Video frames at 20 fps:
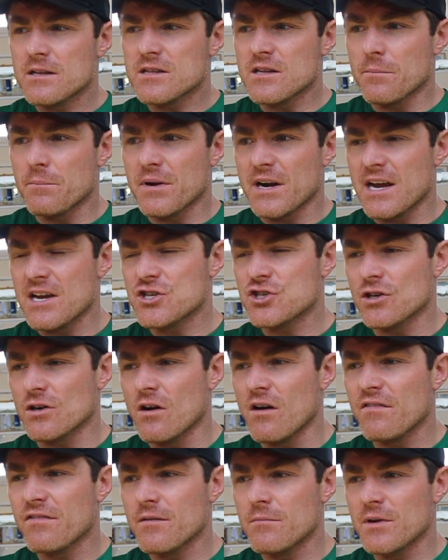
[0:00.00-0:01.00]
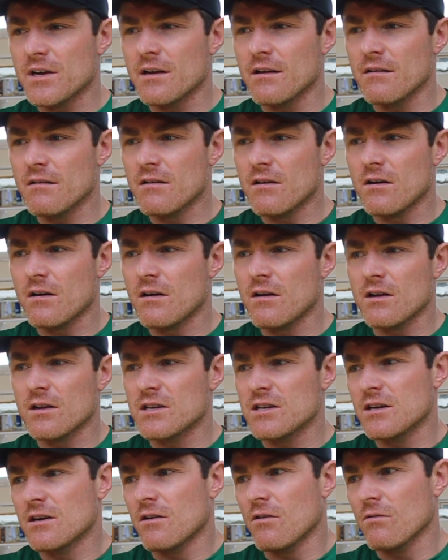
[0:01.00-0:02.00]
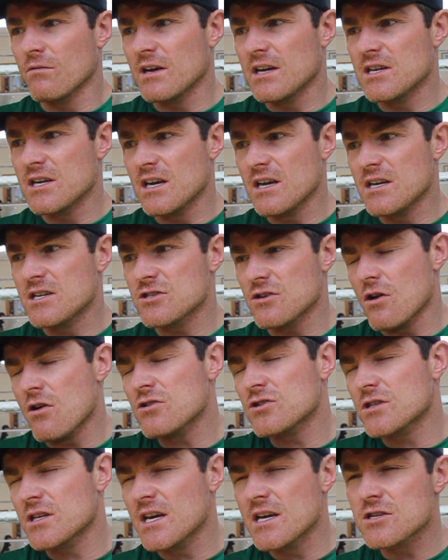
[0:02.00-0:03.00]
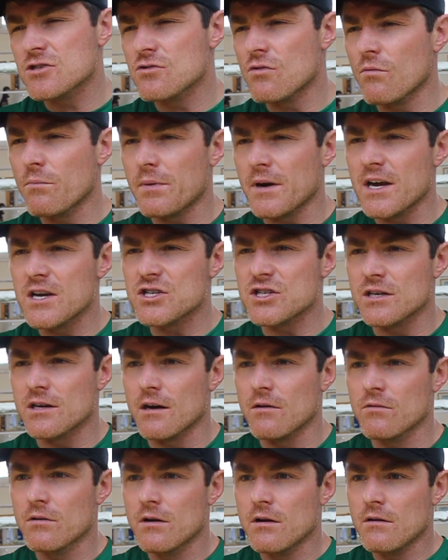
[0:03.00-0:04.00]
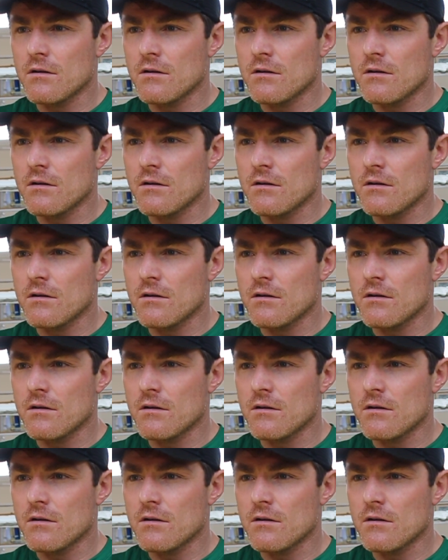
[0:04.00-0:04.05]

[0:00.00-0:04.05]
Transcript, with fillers: the pressure off him, uh, uh, you know, he, he's lost, he has no pressure now,